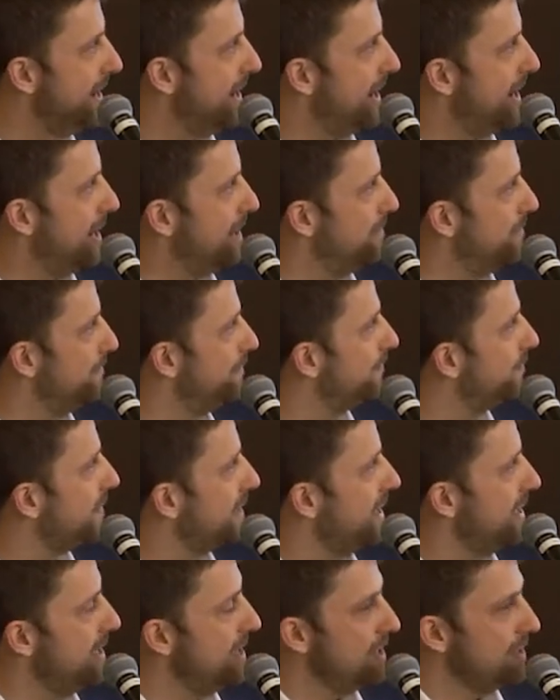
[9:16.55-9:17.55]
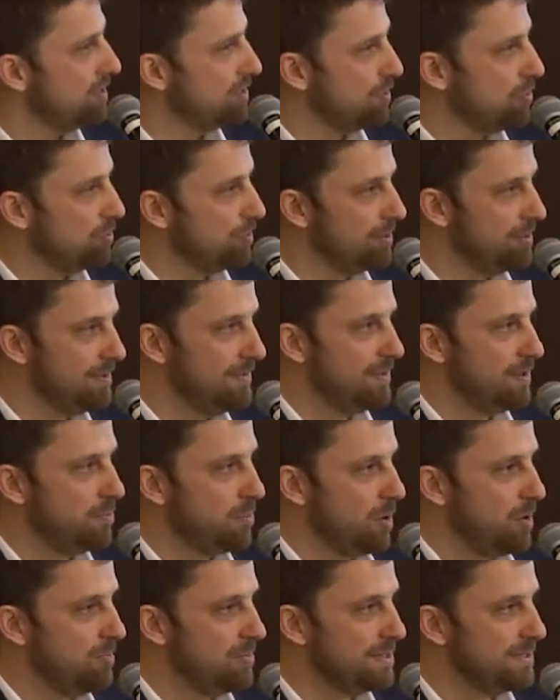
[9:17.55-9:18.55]
Um, so the
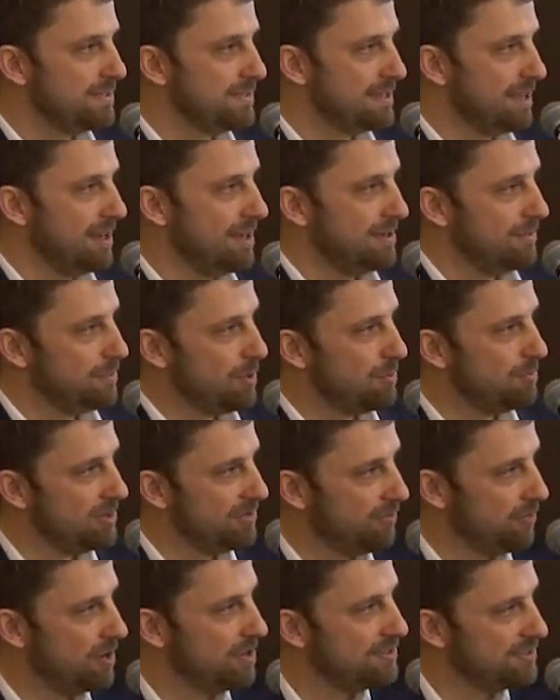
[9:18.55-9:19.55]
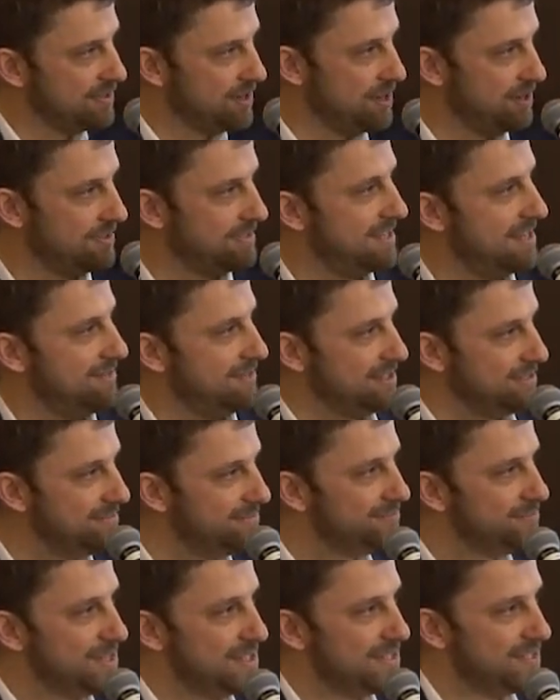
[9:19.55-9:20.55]
purpose, I, well, before I start,
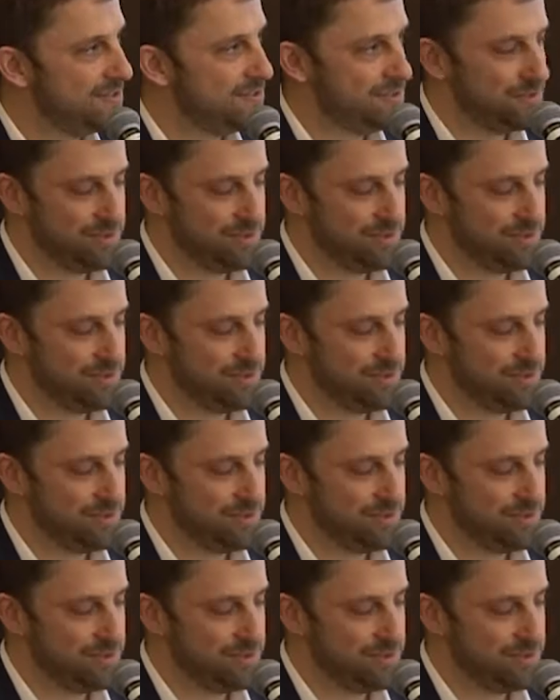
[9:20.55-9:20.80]
David, please. Oh,